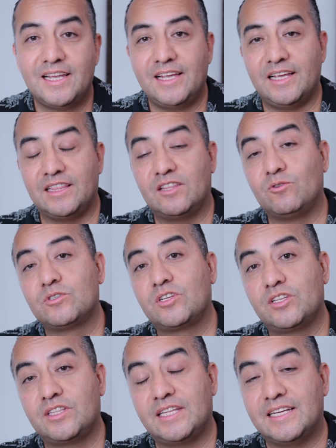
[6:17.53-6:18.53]
And those are
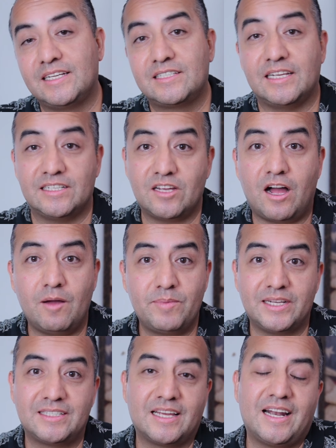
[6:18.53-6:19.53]
the things and
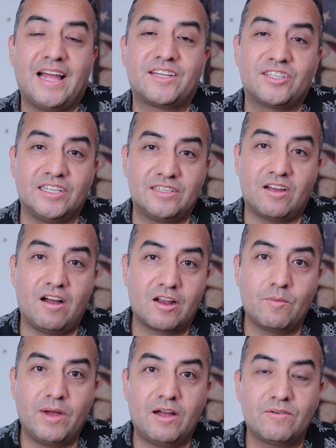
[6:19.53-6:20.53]
topics that I actually talk
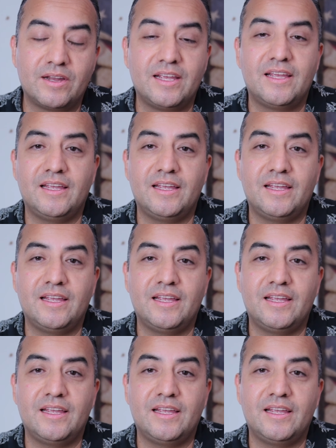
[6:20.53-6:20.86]
about.